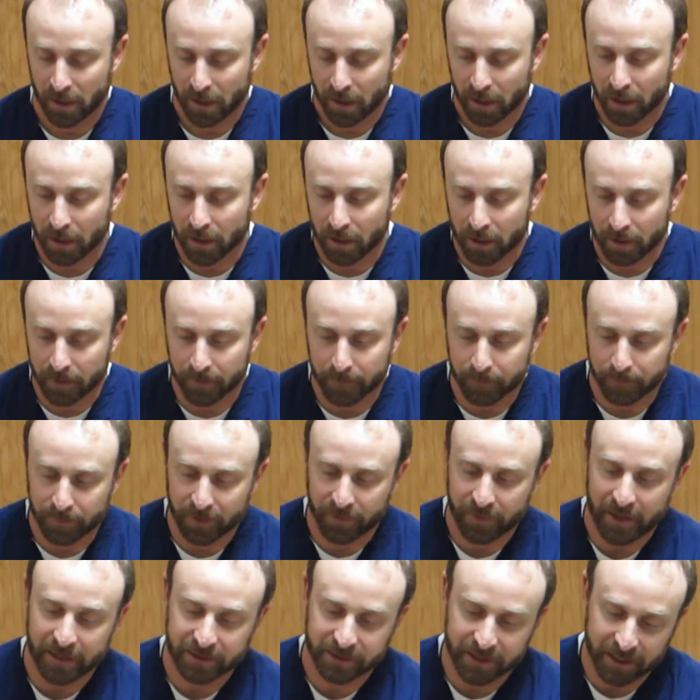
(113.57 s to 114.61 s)

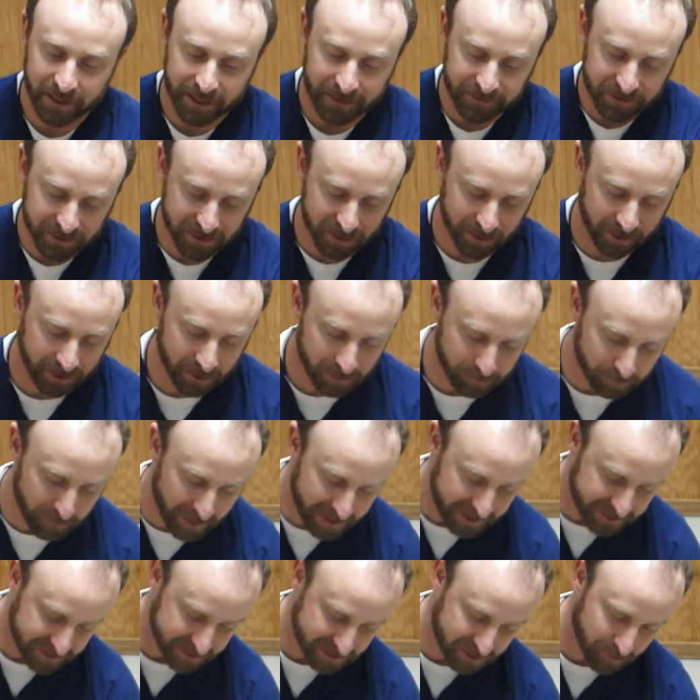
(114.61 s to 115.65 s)
But that kind of gives us a good
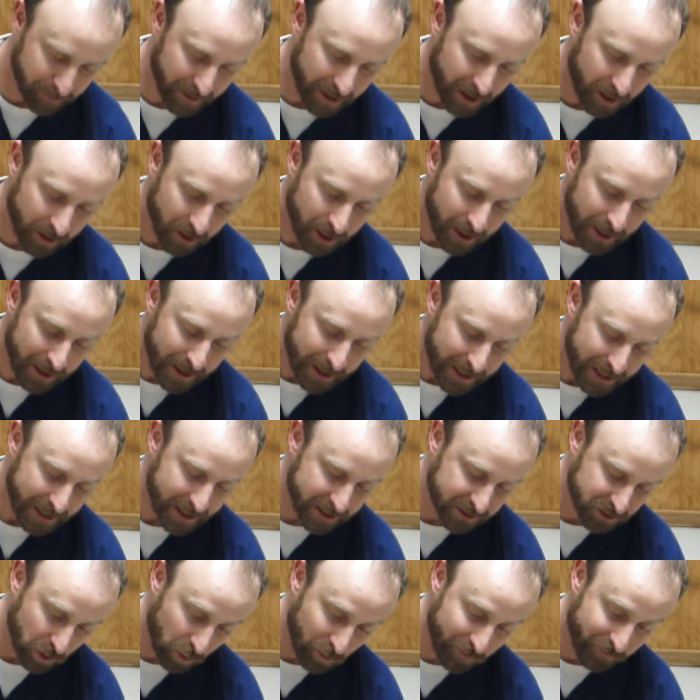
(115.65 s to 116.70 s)
basis about
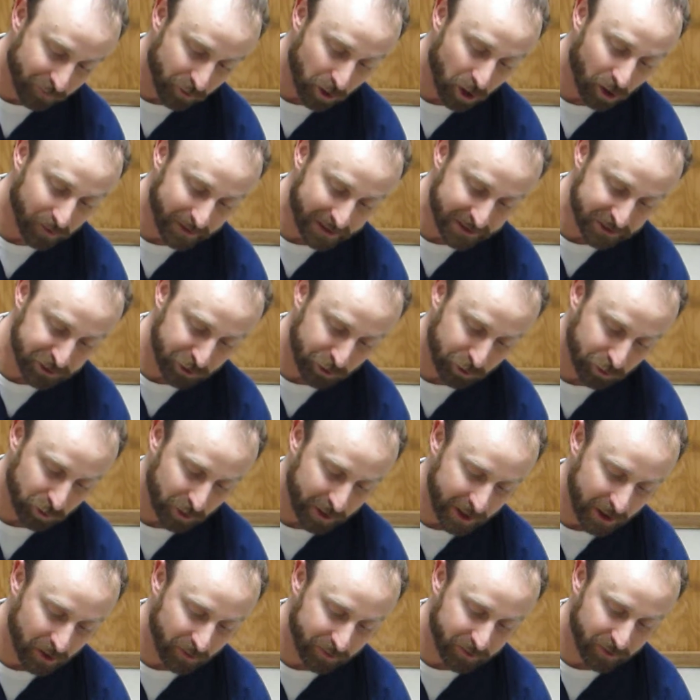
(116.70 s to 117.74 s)
his overall internal
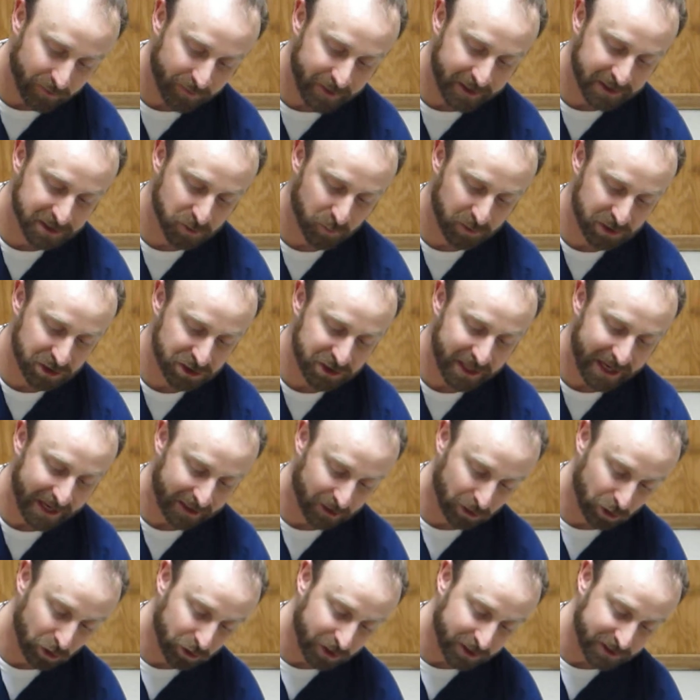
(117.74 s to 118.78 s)
health on things that we just
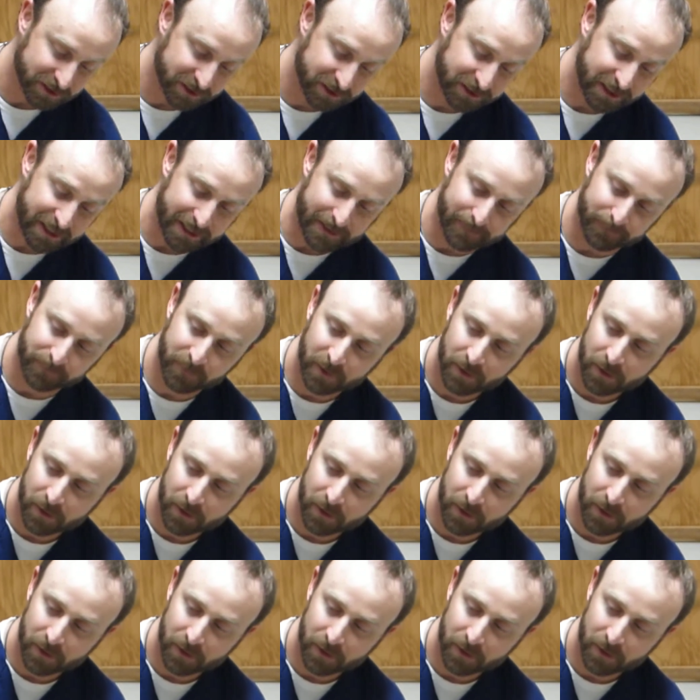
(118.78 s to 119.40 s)
can't look and see.